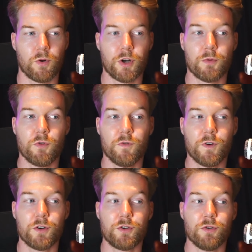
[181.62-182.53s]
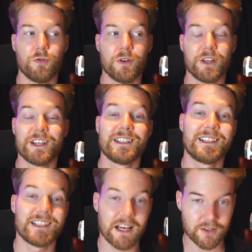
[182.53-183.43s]
we're going to move to the
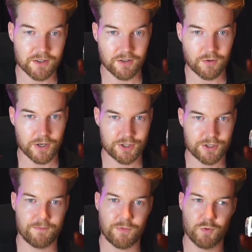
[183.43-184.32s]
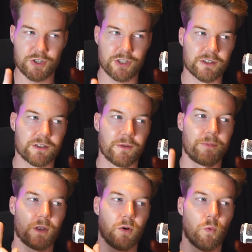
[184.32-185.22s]
second question, which is
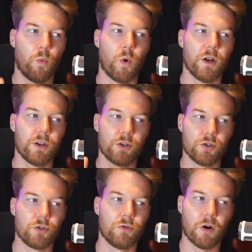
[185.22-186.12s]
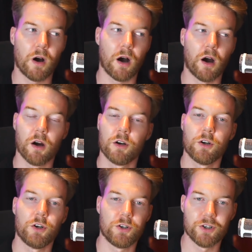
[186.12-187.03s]
what you are
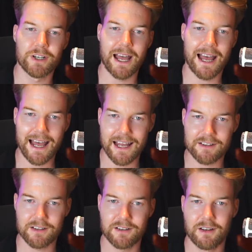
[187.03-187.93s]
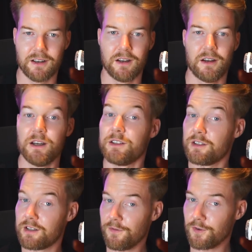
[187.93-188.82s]
good at.
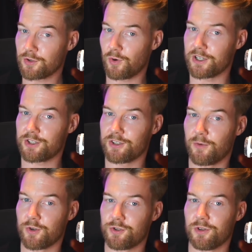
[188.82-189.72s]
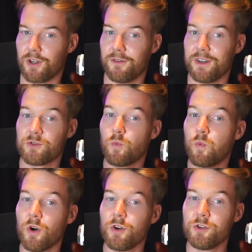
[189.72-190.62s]
It's a different question than what you love. It's
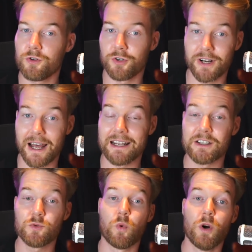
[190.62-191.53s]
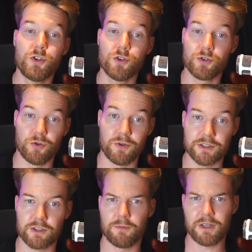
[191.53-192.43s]
what are you good at? Is what you're
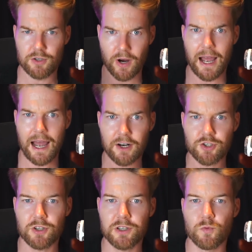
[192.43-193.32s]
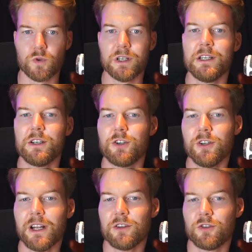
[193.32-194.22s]
doing something you're actually really
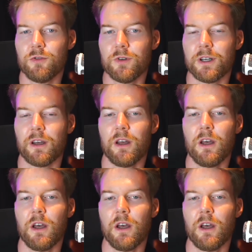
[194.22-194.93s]
good at doing?